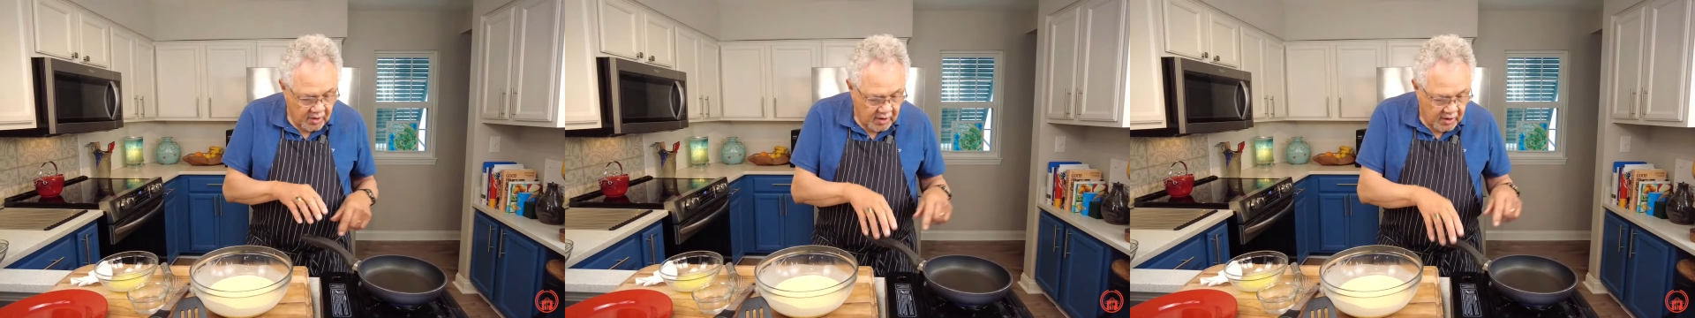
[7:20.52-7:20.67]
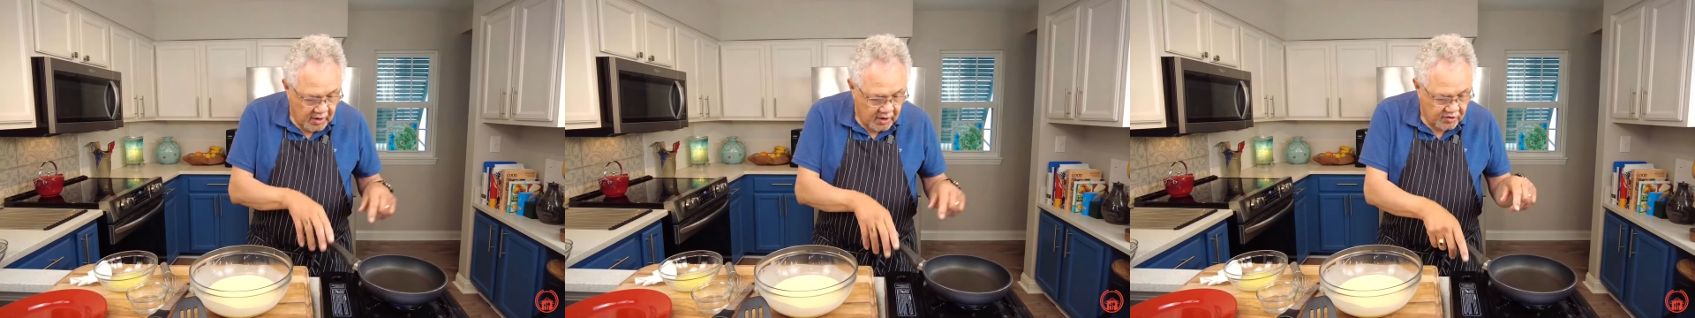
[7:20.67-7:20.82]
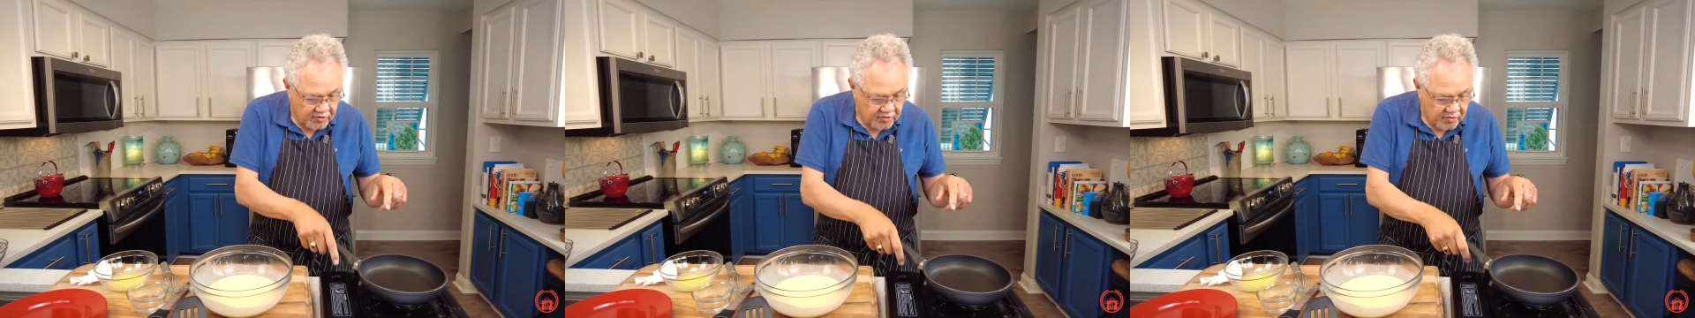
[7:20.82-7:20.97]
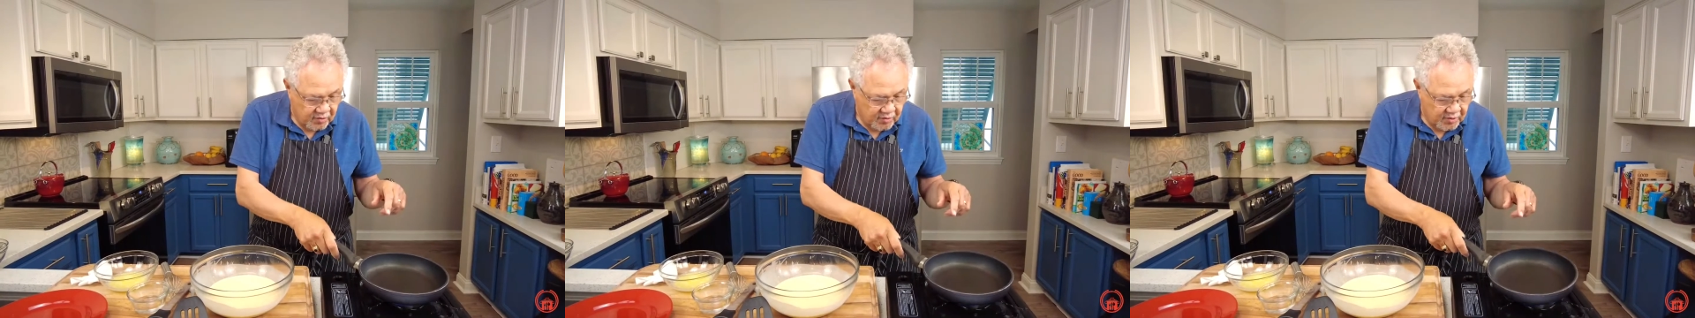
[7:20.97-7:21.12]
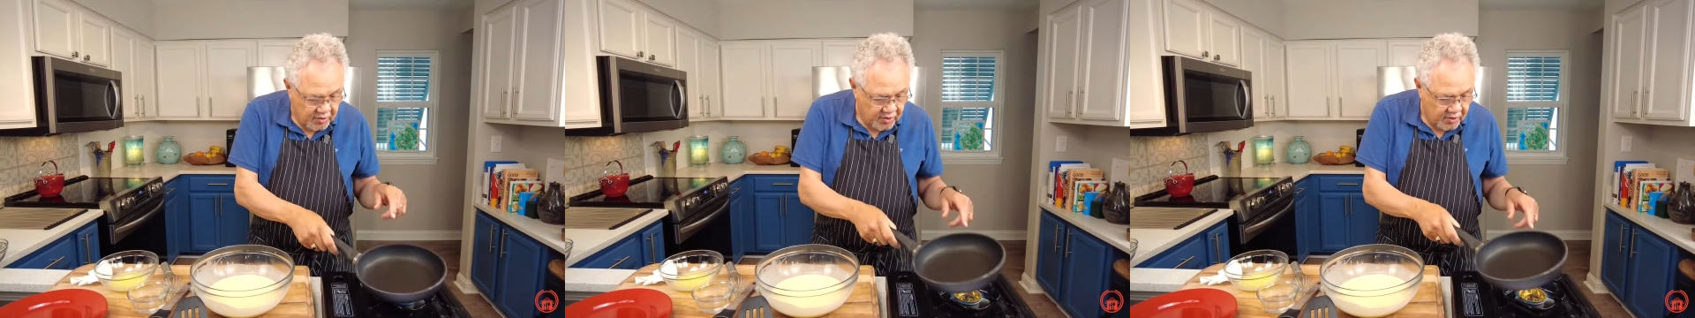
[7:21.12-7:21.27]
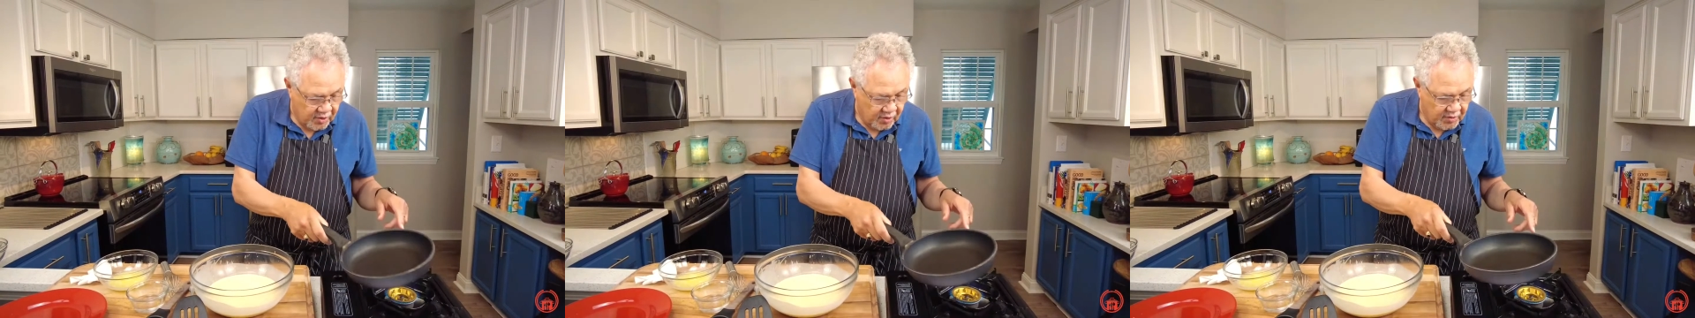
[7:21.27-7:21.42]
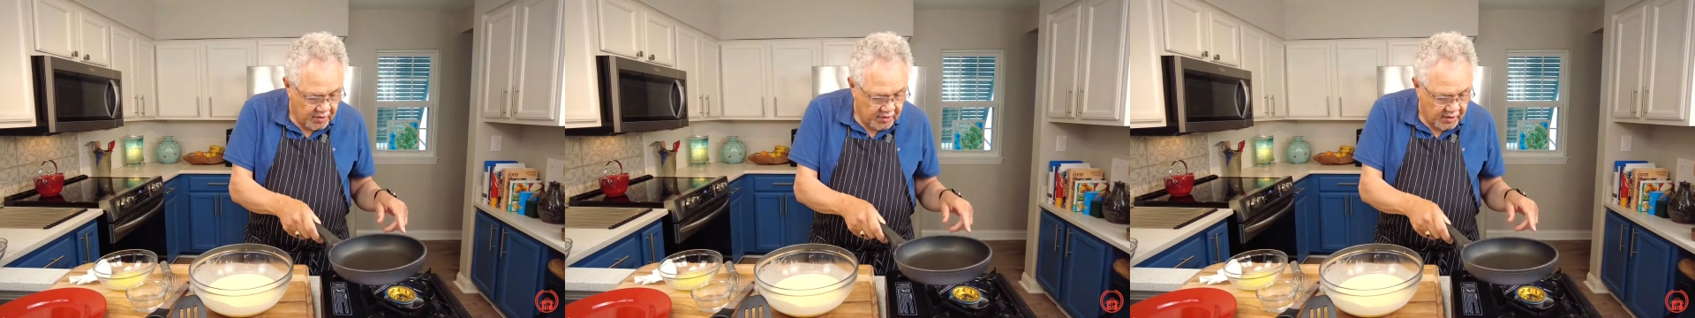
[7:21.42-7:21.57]
here's what we're
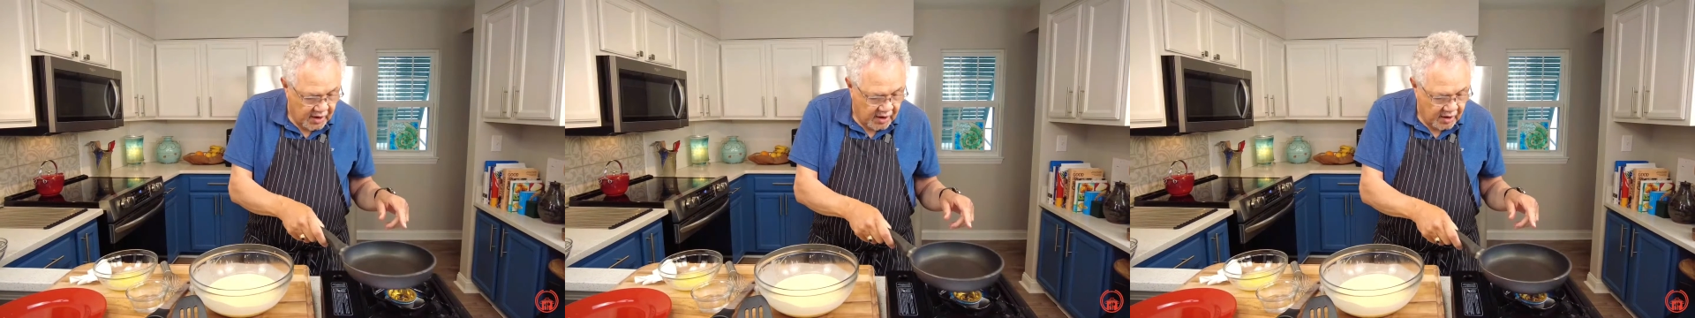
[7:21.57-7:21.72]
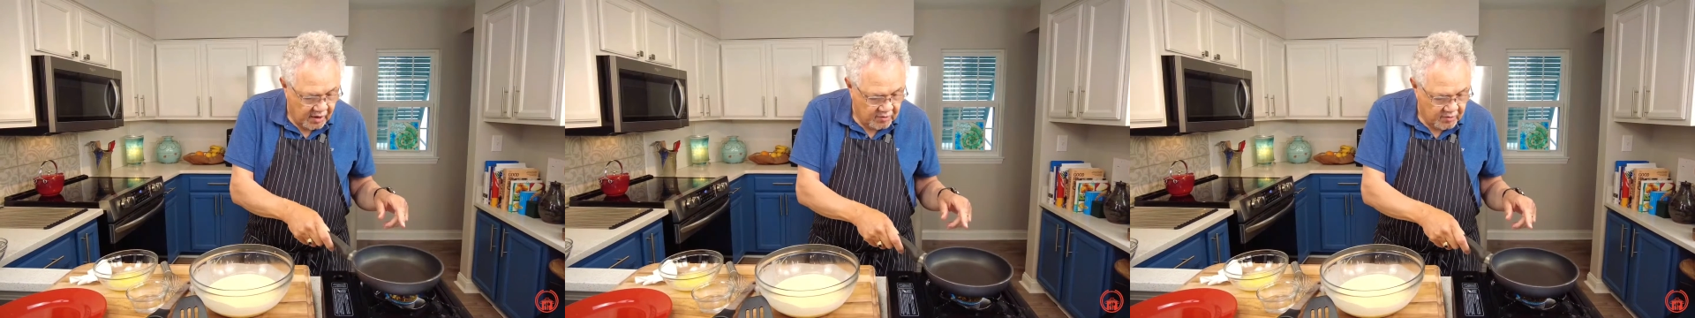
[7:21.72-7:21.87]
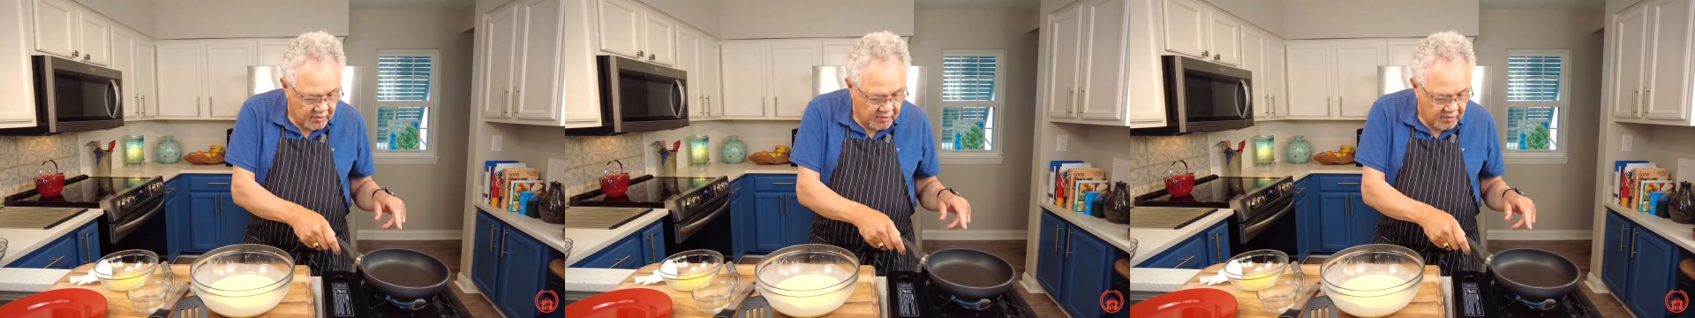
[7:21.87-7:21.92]
going now.